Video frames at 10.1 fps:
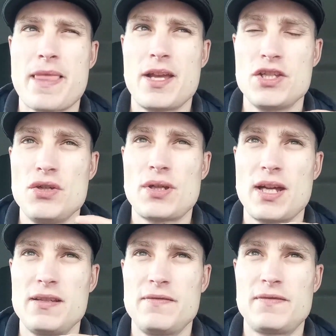
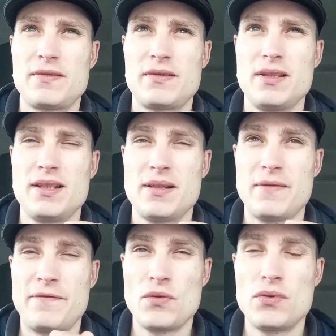a
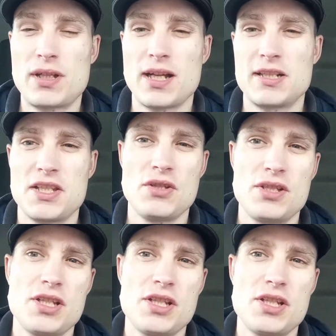fuel card that uses